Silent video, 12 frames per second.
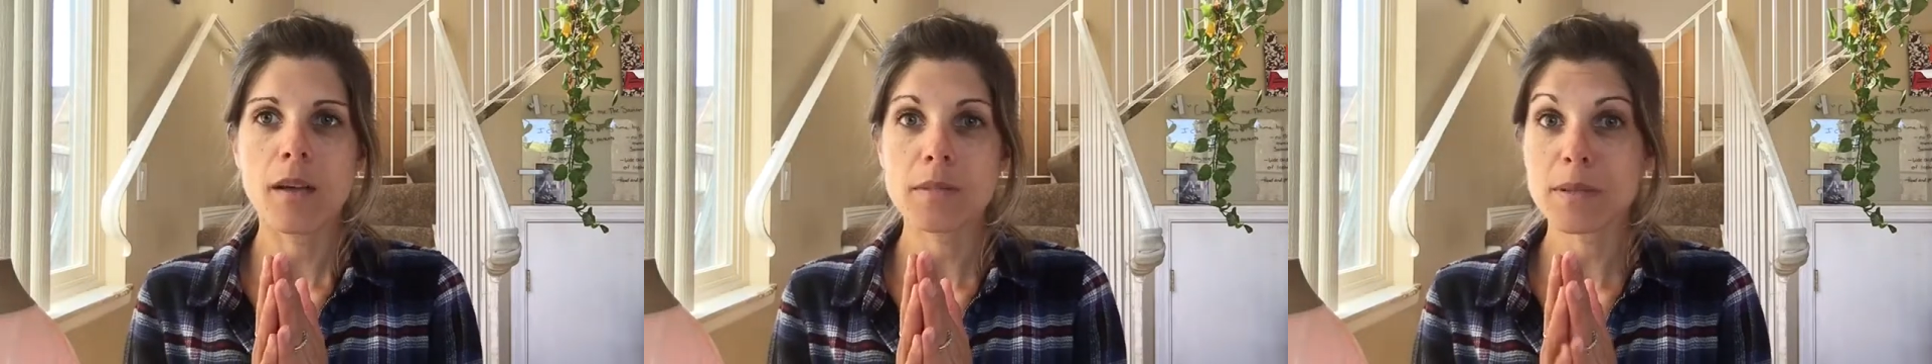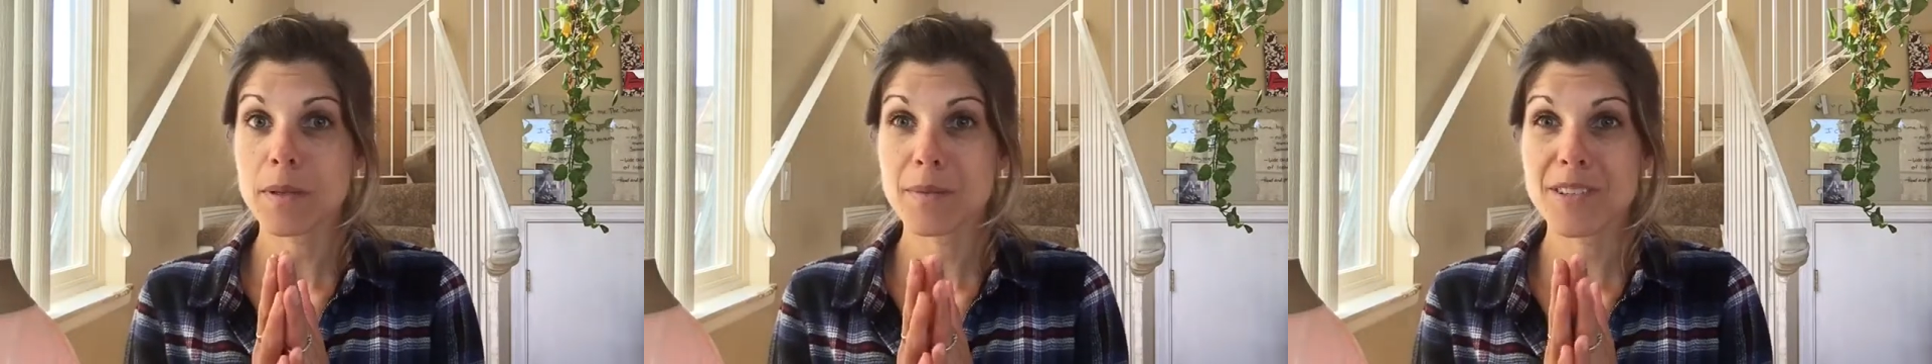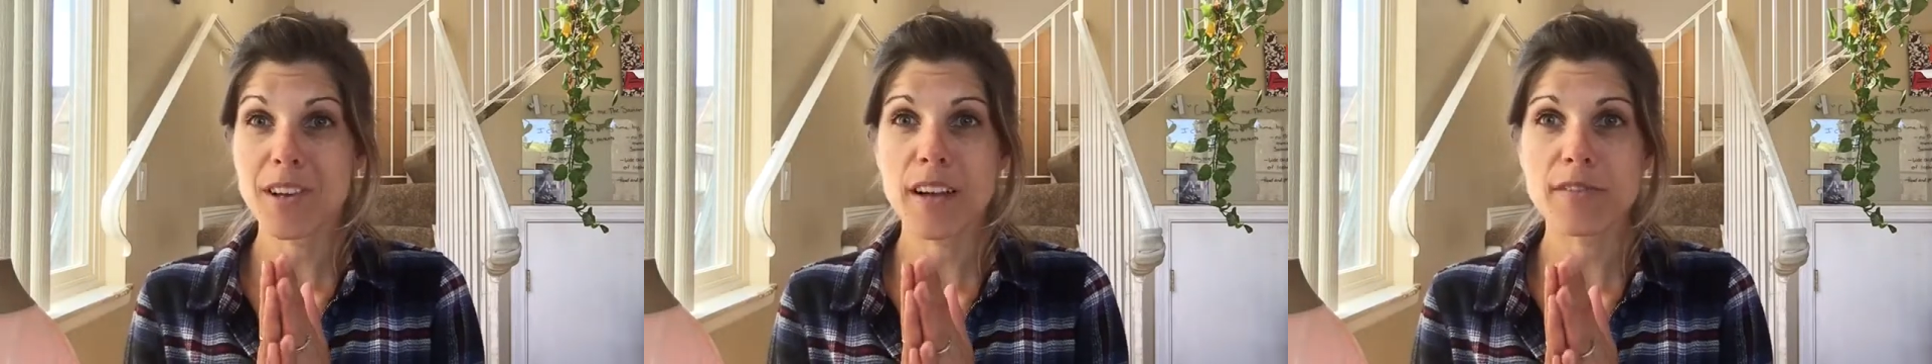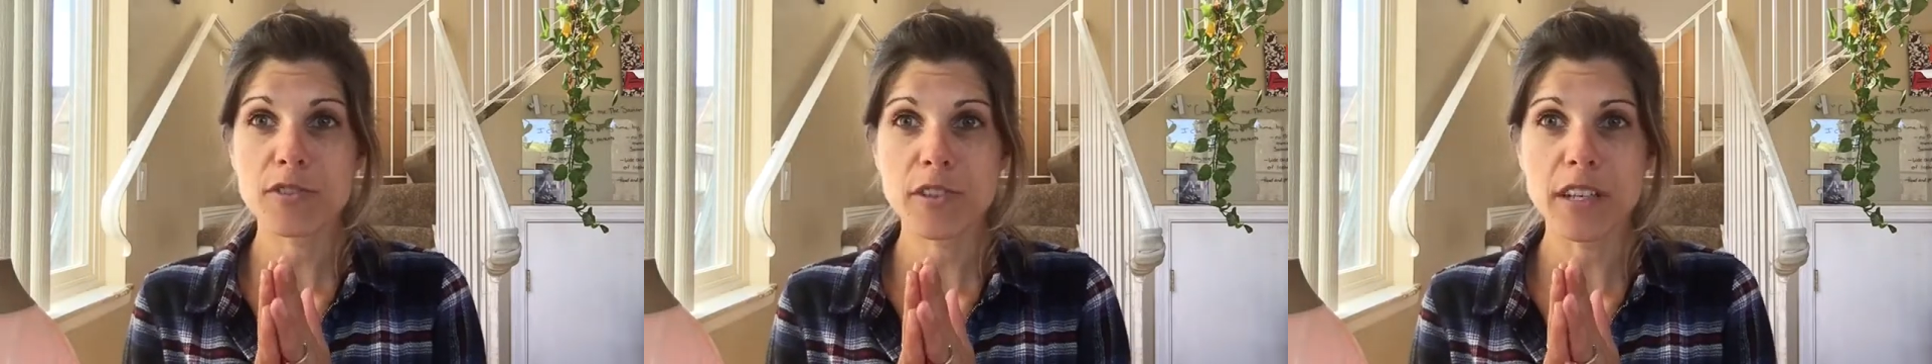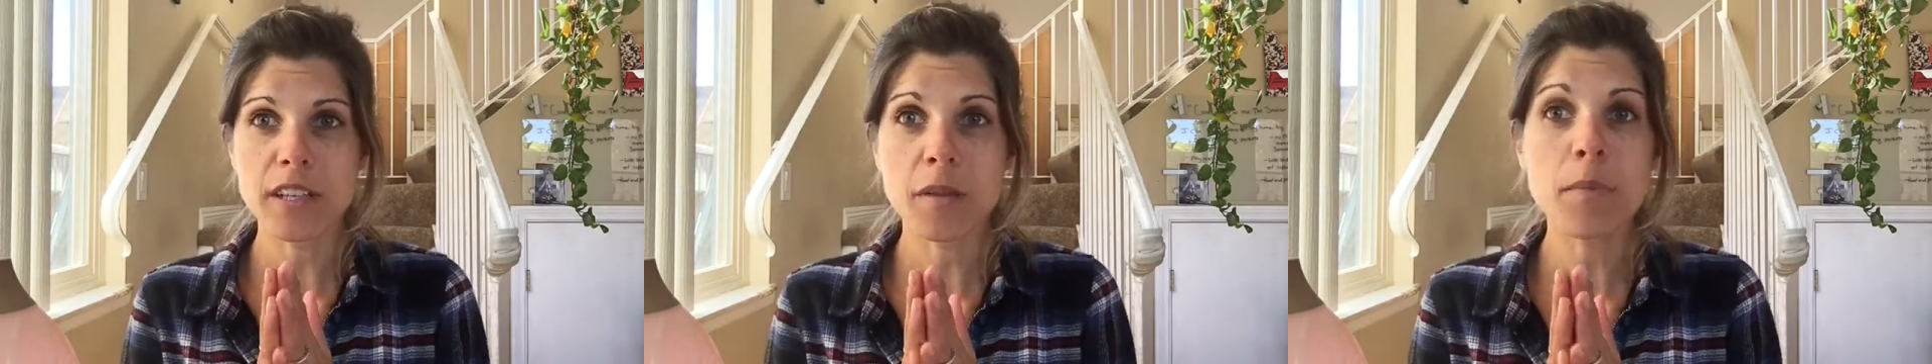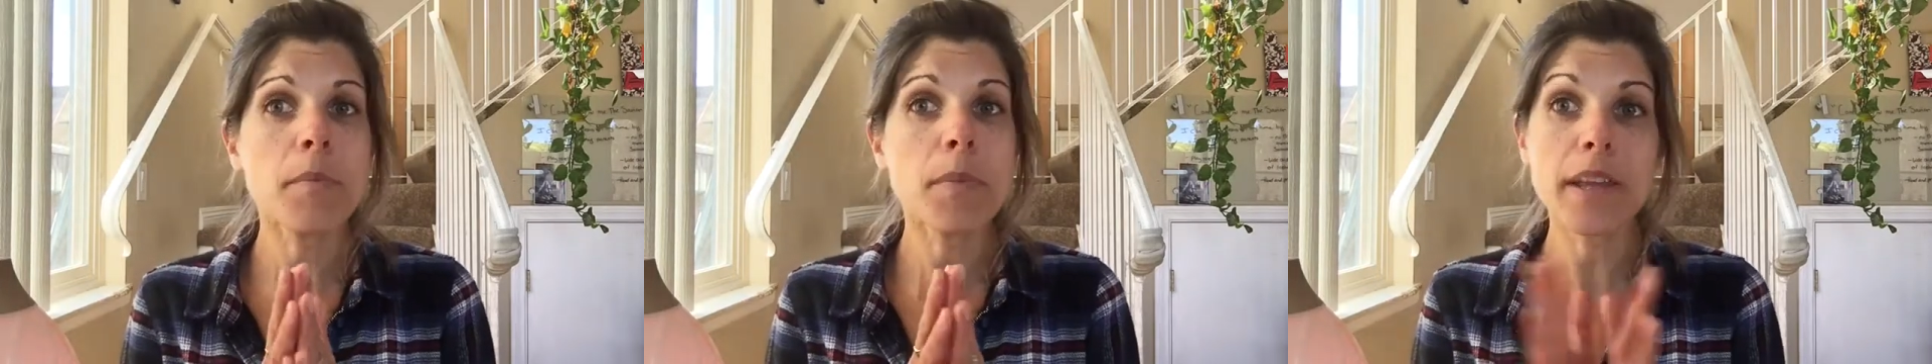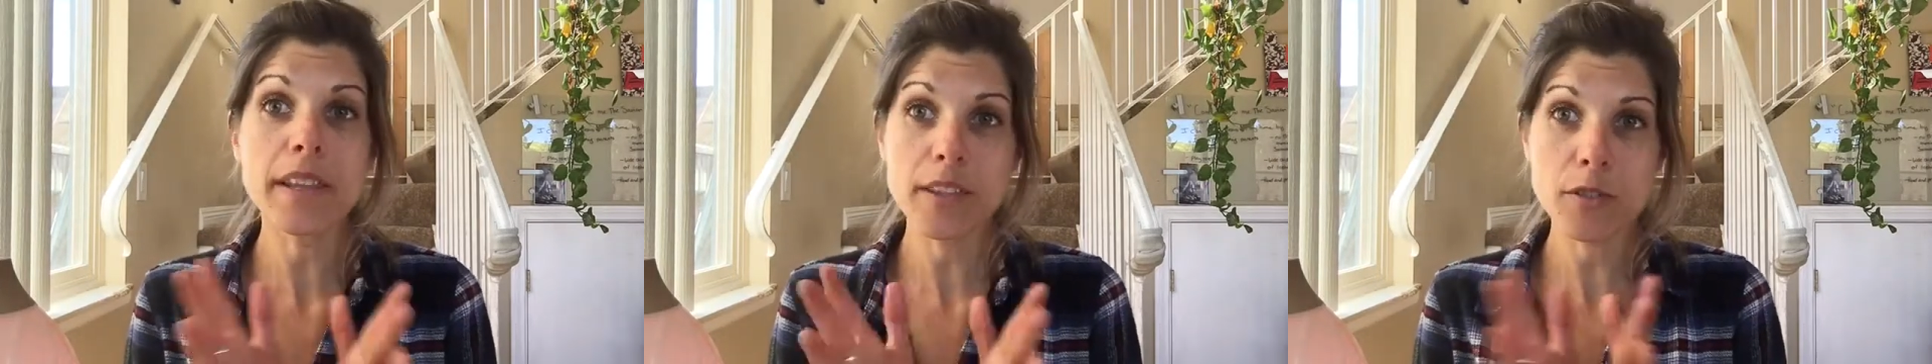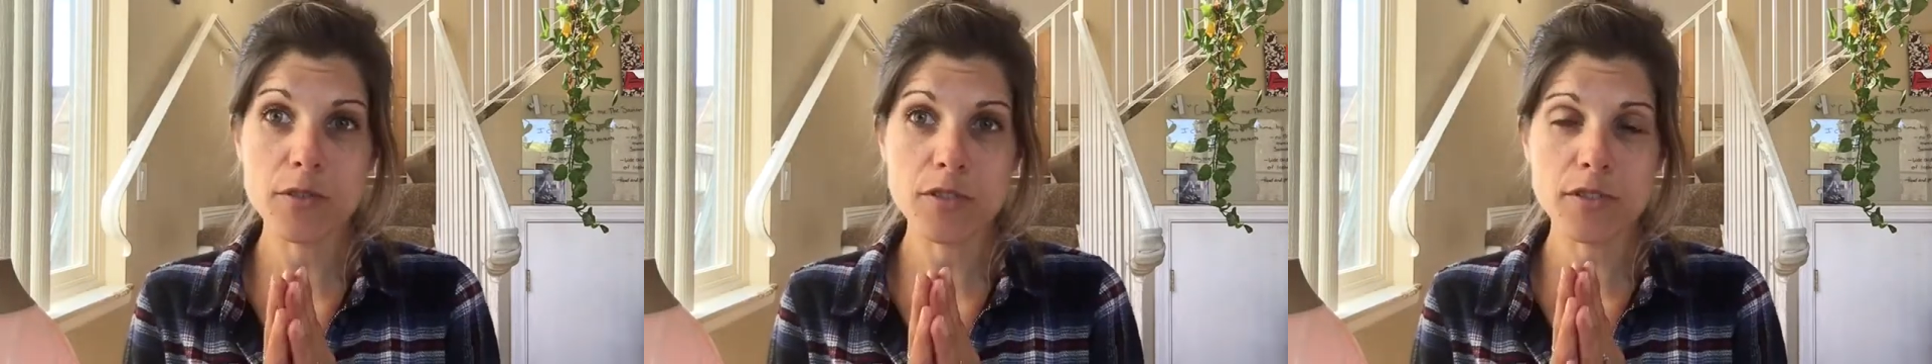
Sometimes I'll have geranium, but those